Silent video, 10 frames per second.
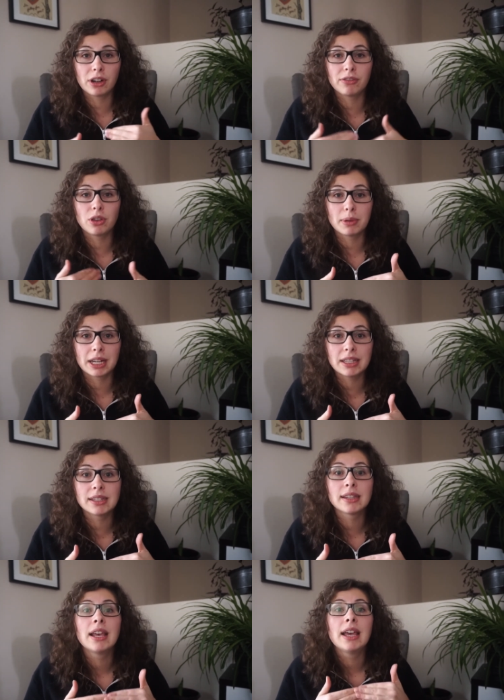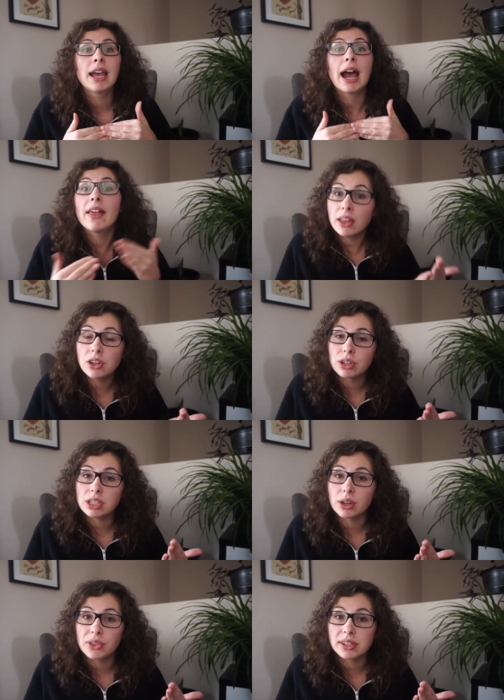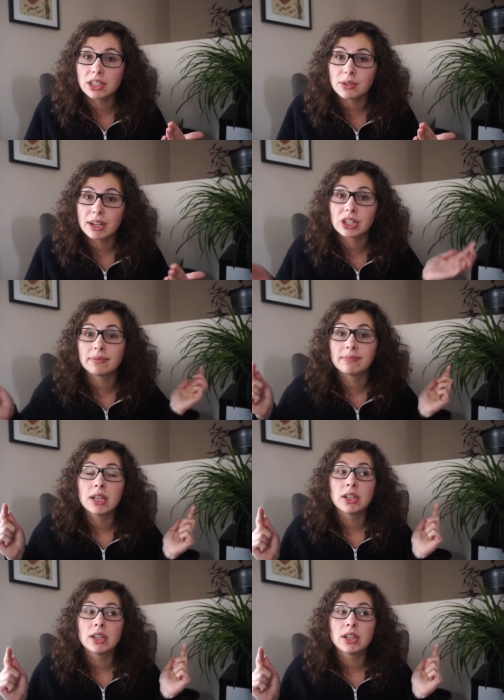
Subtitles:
for a few minutes, and then you can deal with the situation.